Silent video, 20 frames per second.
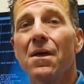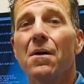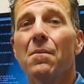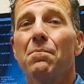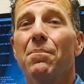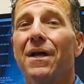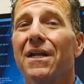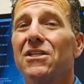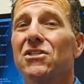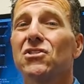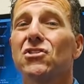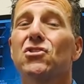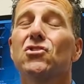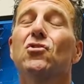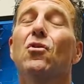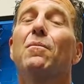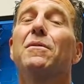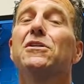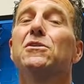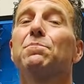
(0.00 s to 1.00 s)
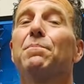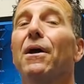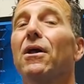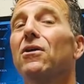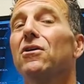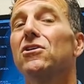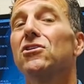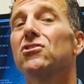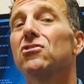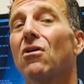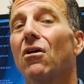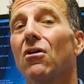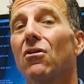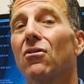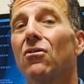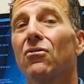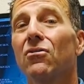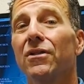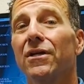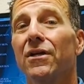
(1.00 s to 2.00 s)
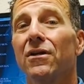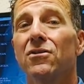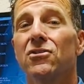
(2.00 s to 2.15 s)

but it's so much better to start earlier.